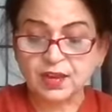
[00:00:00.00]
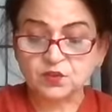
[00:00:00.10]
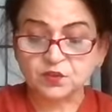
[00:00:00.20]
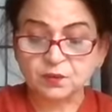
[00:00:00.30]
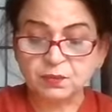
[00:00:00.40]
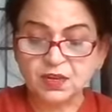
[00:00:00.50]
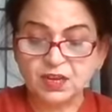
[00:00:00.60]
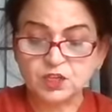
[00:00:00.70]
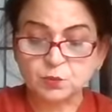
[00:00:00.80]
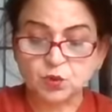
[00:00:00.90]
As for me,
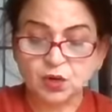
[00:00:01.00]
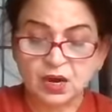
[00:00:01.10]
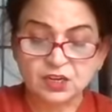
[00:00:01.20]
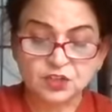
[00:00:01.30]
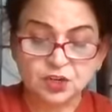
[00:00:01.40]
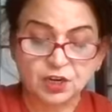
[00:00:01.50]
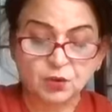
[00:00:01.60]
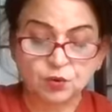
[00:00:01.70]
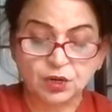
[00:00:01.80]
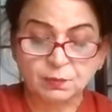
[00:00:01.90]
I spoke
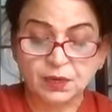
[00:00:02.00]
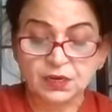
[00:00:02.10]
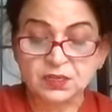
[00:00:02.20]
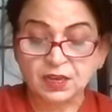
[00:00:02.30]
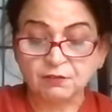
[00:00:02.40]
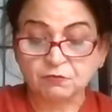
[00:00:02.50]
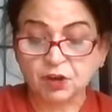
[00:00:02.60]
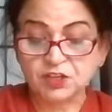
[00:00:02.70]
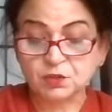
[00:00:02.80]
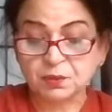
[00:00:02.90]
harshly only because I have
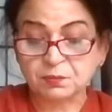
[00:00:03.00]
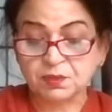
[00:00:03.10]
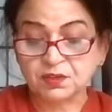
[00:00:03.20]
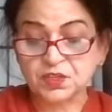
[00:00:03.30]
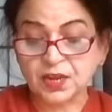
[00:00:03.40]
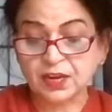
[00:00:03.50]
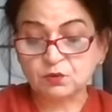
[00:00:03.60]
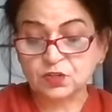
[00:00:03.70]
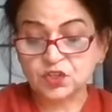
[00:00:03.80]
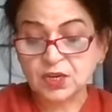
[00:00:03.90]
watched my brother's
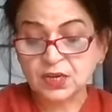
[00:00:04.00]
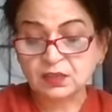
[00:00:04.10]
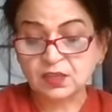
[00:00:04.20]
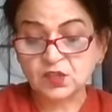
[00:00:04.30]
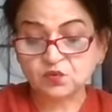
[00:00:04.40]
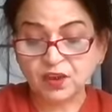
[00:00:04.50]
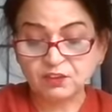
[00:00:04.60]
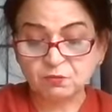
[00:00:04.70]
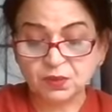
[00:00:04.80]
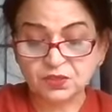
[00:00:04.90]
anguish these
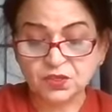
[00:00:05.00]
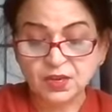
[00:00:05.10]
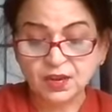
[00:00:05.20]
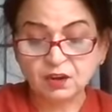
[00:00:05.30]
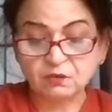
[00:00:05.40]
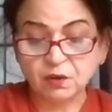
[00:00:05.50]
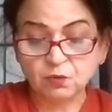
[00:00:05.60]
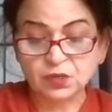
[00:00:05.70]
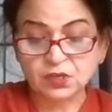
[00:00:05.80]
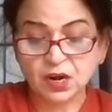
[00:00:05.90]
five months and
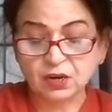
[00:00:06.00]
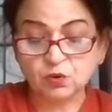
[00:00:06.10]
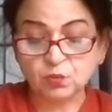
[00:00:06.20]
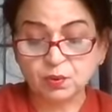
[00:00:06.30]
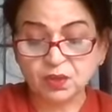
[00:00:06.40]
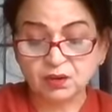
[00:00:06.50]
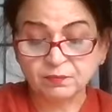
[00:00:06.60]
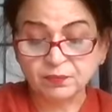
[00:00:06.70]
found it hard to bear.